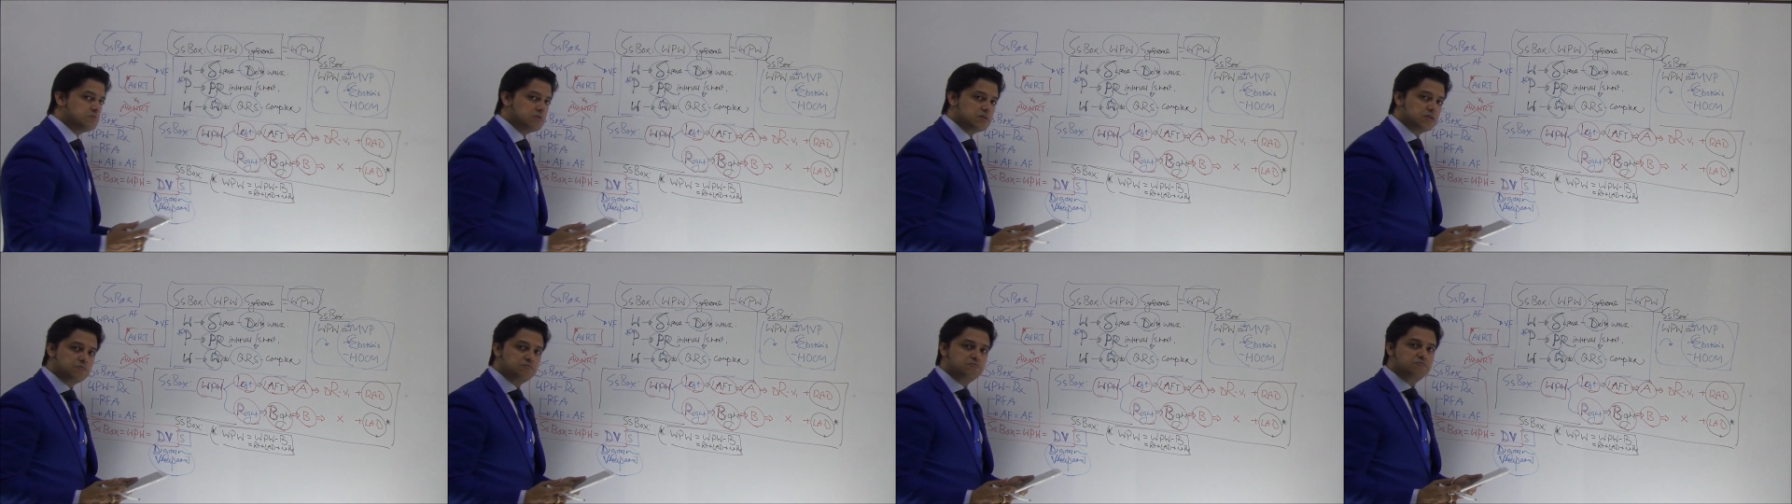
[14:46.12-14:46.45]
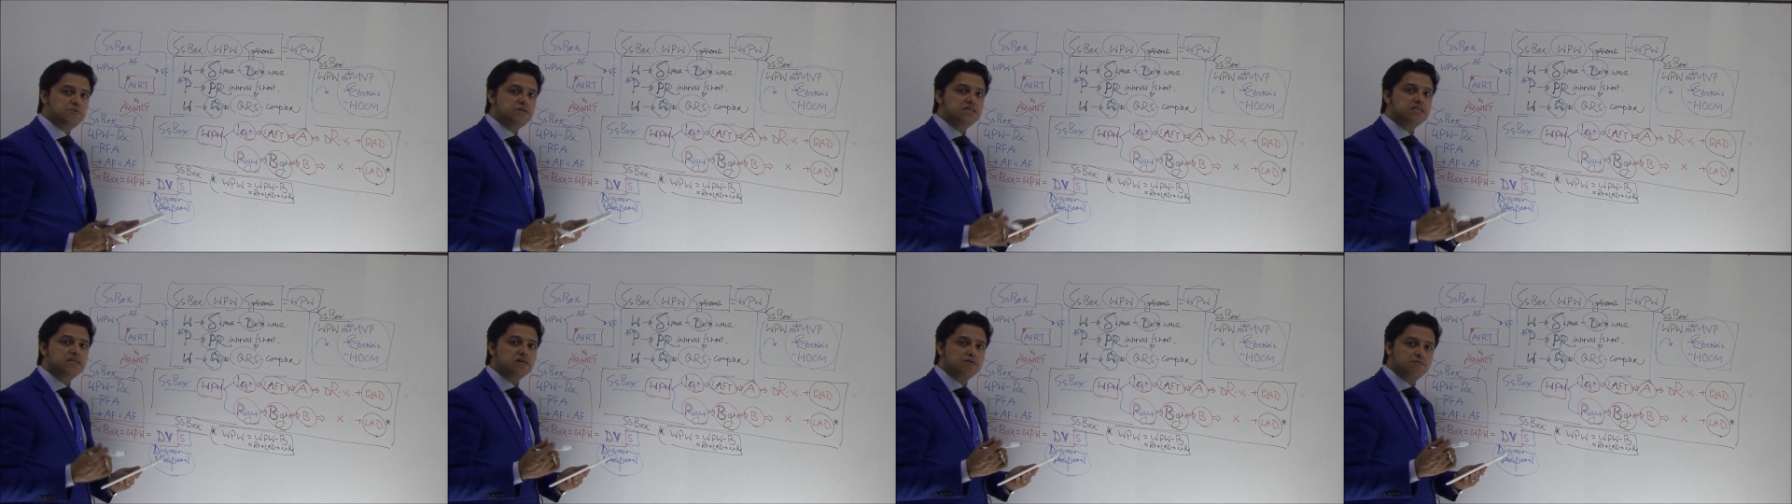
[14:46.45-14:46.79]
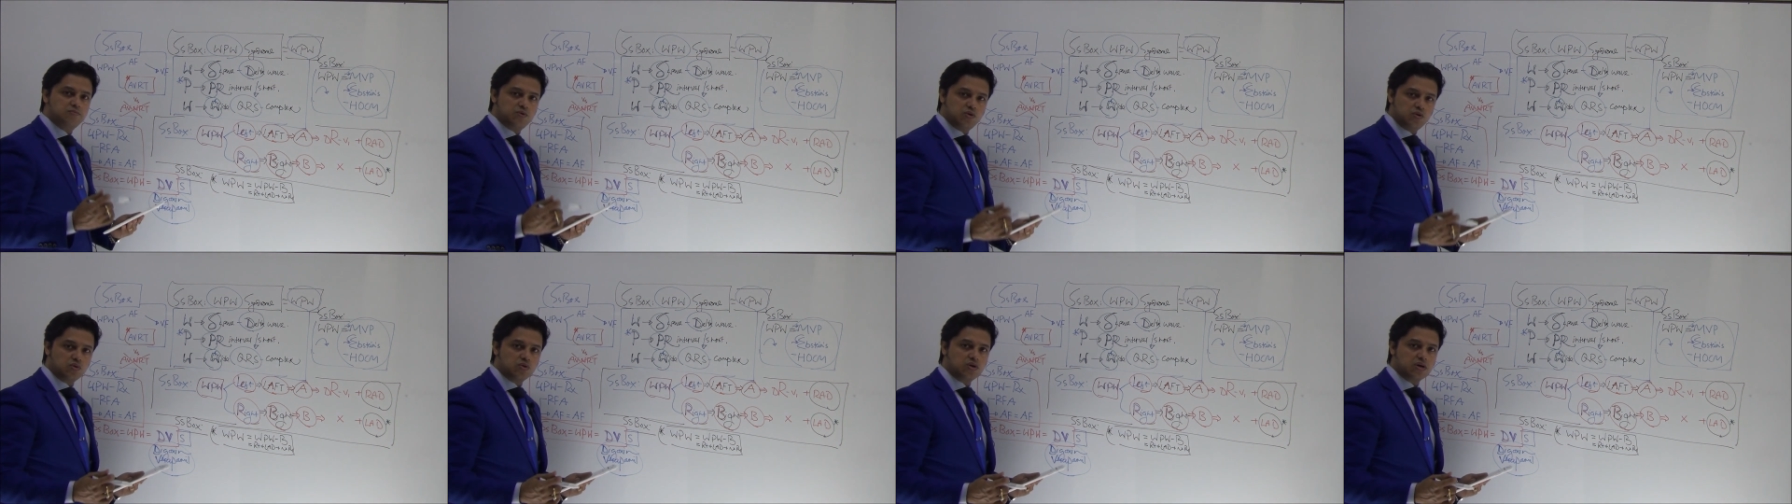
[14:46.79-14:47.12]
but the beta
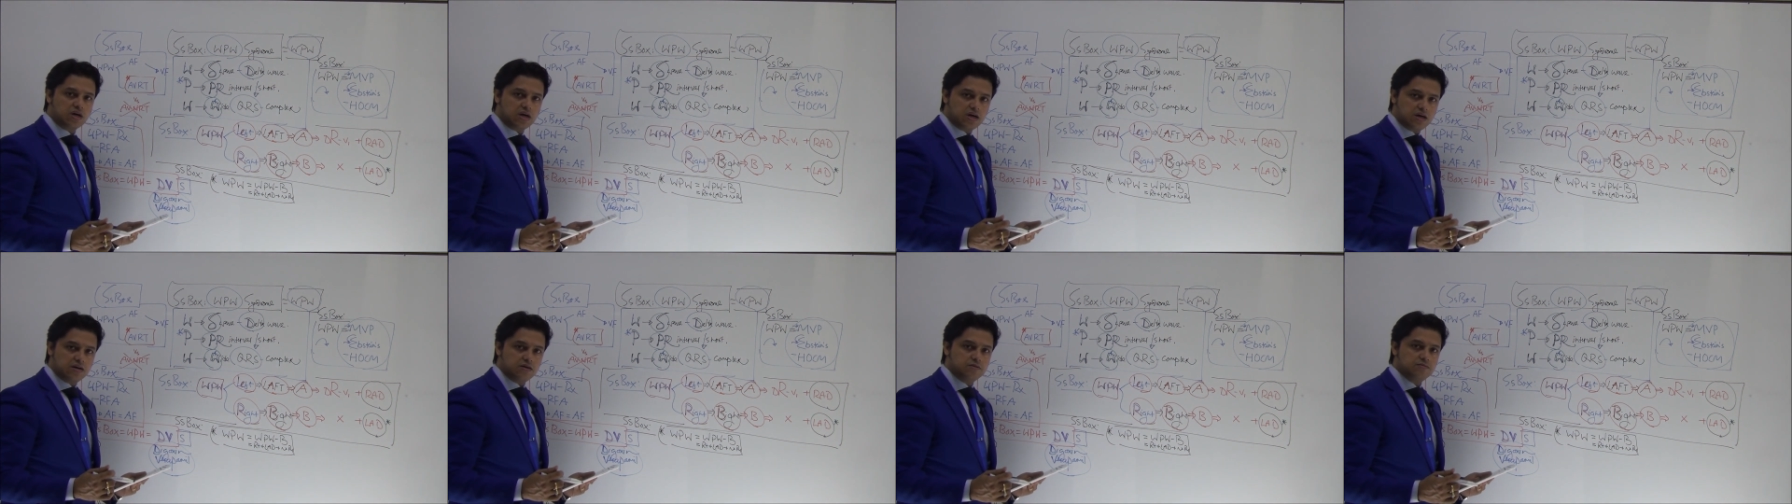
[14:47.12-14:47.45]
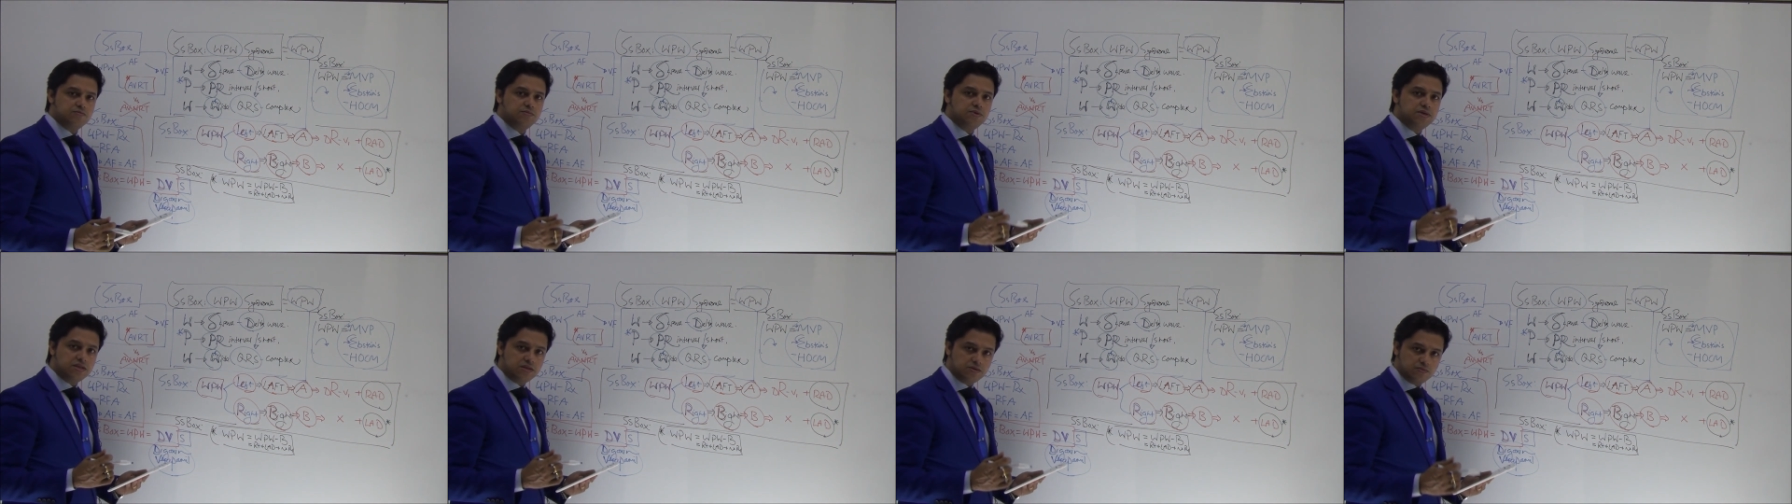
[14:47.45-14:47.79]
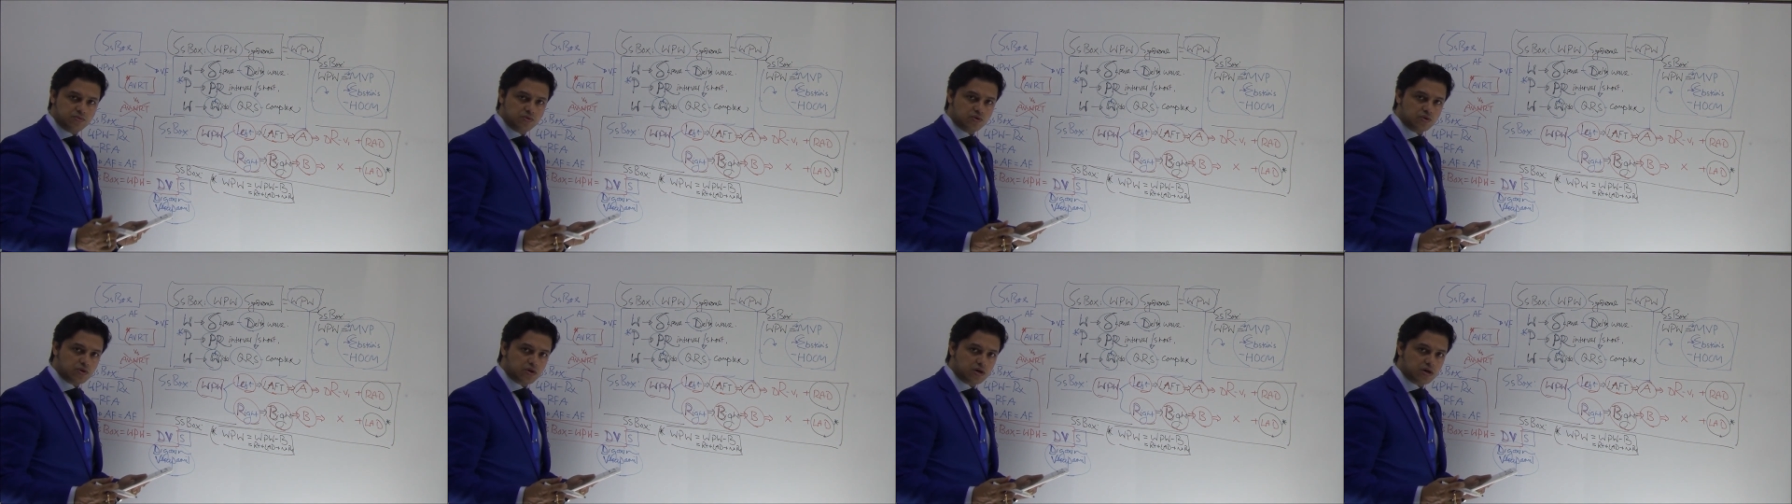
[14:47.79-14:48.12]

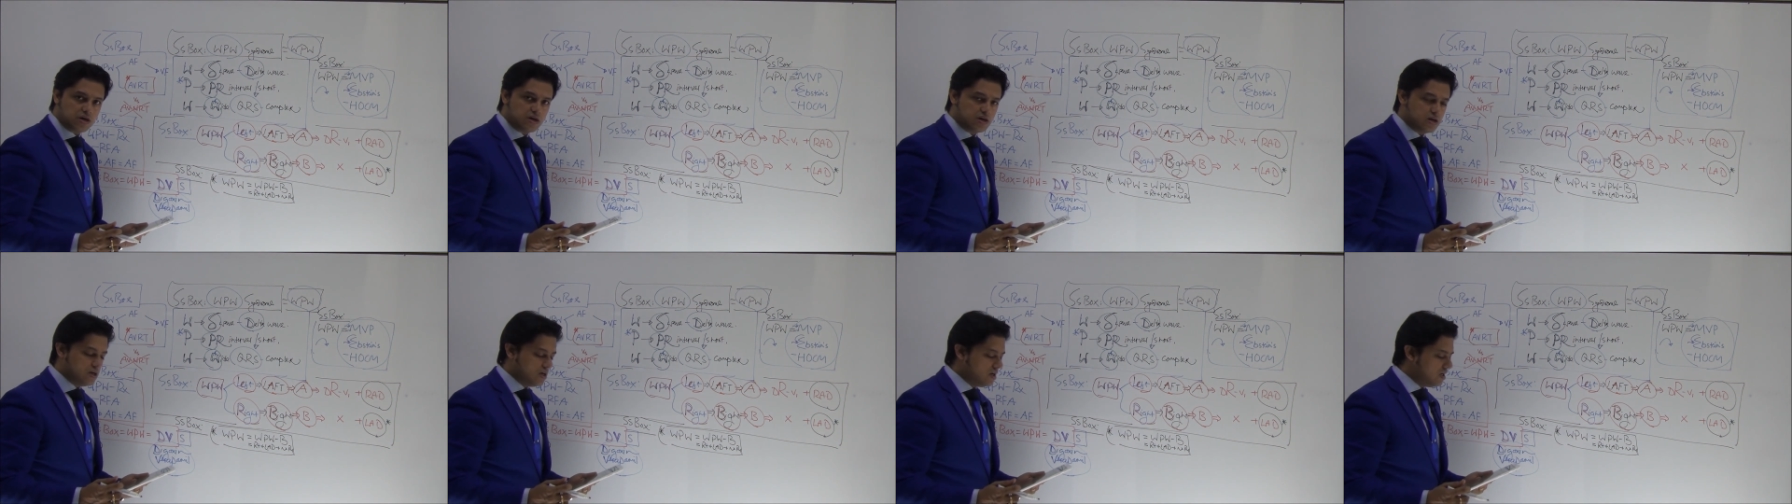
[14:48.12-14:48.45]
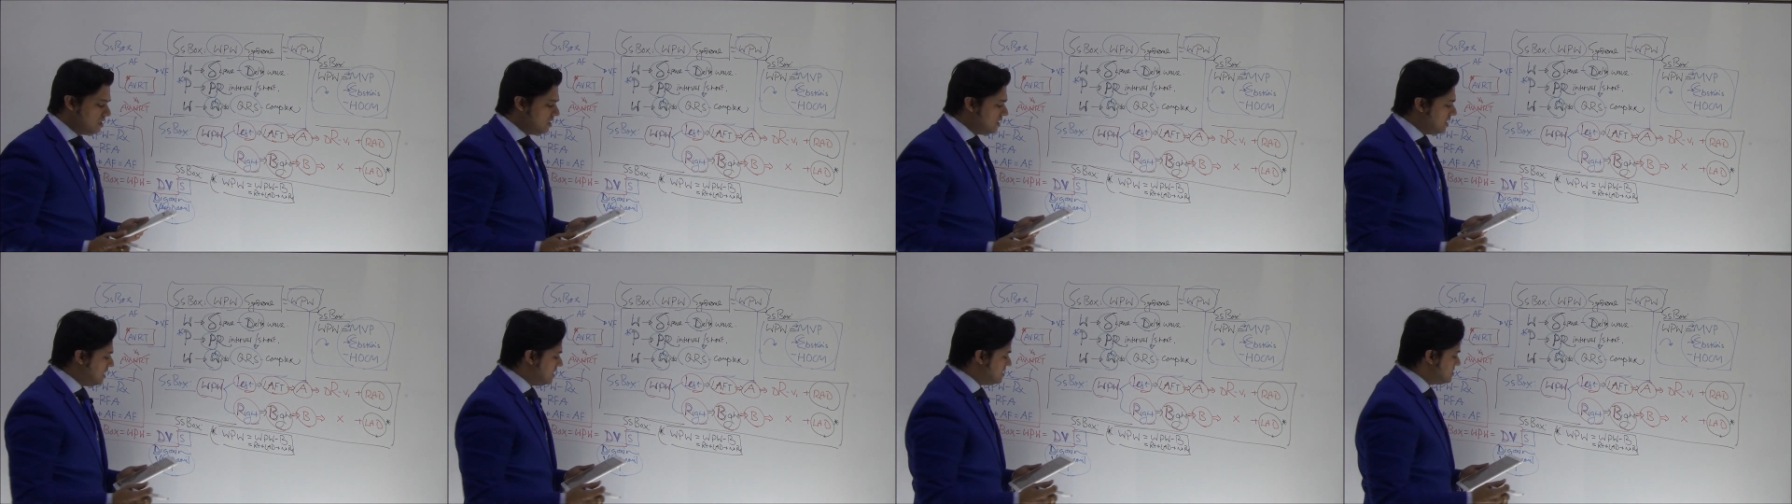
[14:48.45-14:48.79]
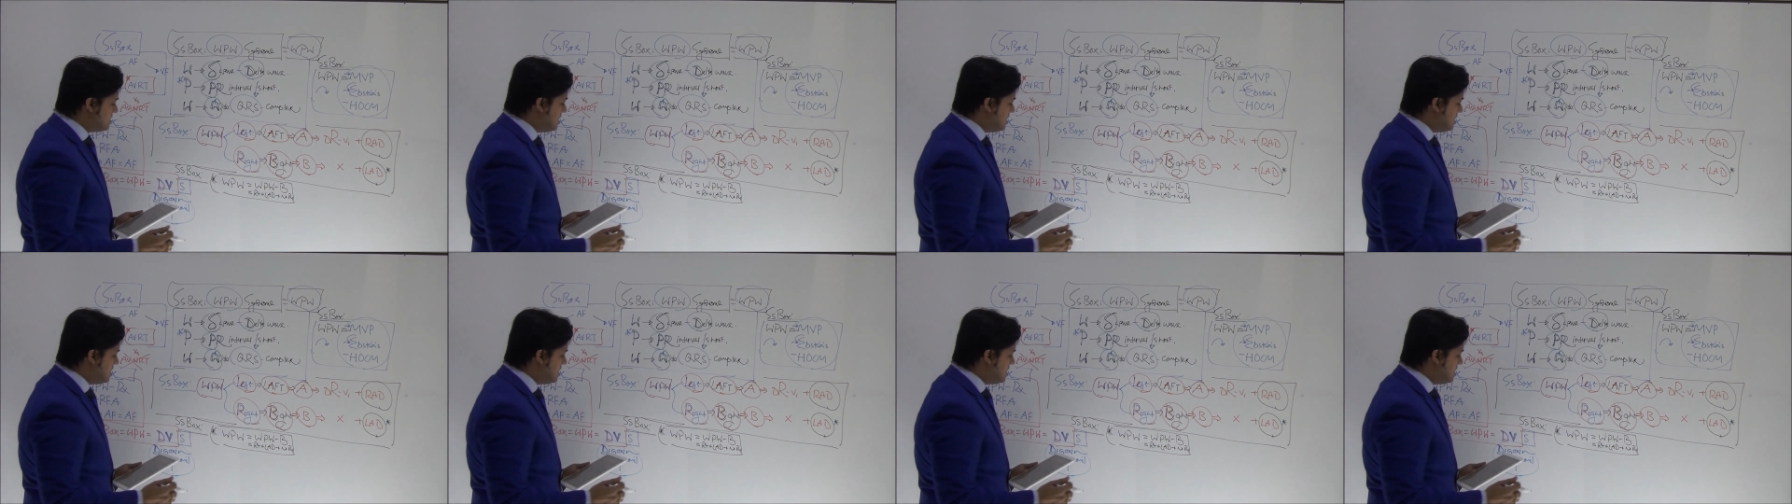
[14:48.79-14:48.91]
blocker. And